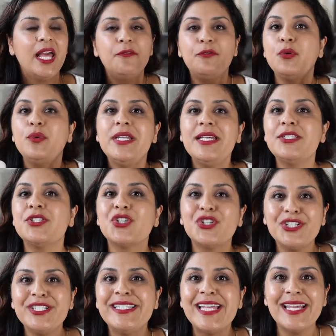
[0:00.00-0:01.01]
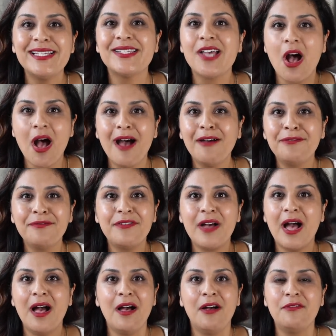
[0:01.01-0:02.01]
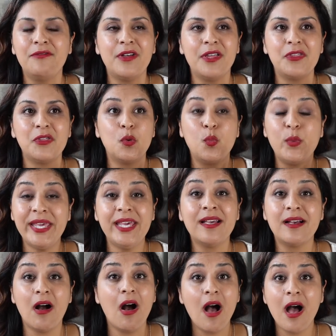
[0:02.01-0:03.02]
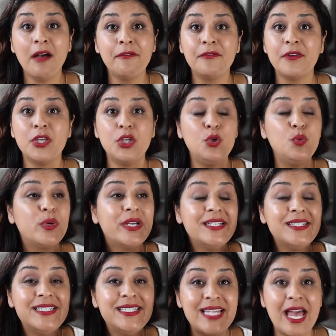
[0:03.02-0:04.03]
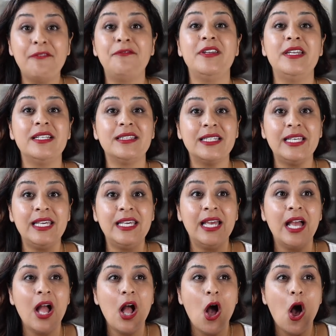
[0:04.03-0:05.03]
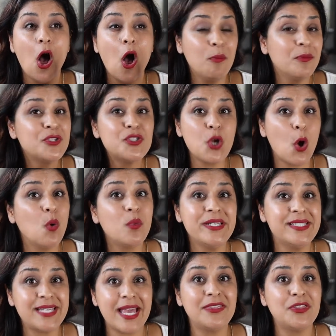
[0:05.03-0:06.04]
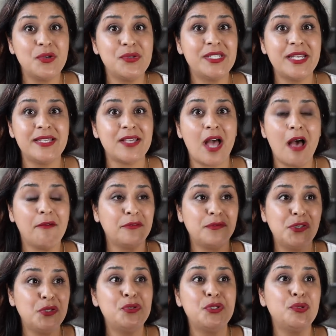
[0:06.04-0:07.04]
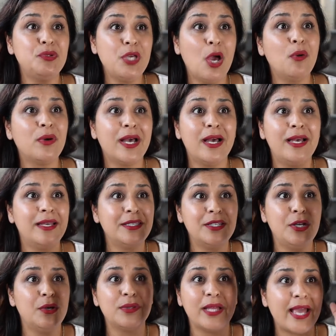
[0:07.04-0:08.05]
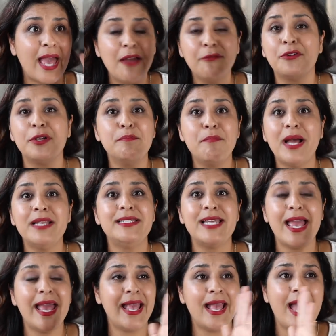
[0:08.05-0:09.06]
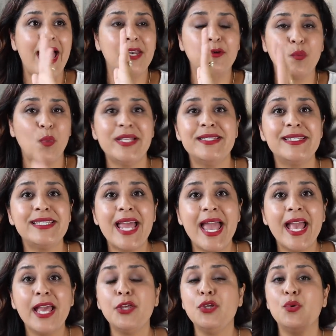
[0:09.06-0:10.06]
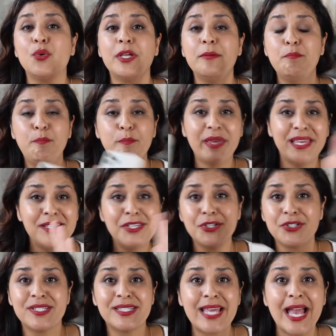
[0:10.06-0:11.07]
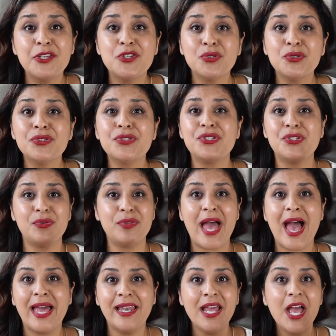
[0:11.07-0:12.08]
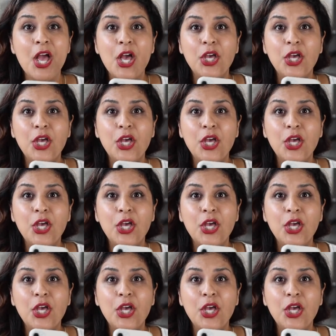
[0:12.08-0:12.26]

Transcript: If you need certain days off of the week off, you can definitely almost always get those days off. If you do yoga, you know, like every Monday and Wednesday, you can bid your schedule so that